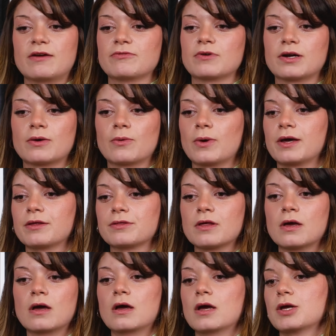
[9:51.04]
I've run it with
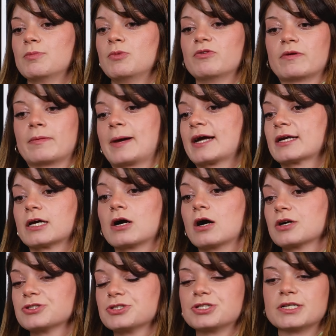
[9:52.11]
moving magnet
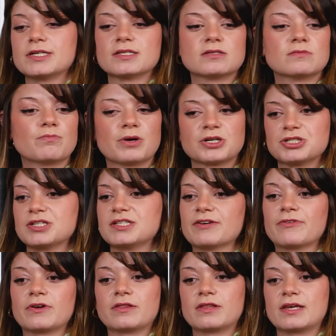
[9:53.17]
cartridges, a bunch of
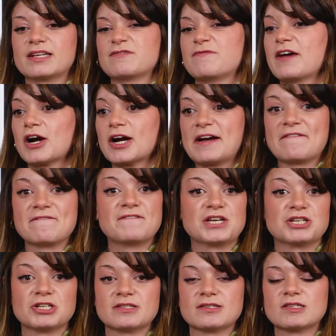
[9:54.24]
different things, very
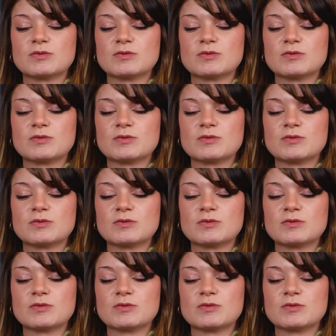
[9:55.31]
efficient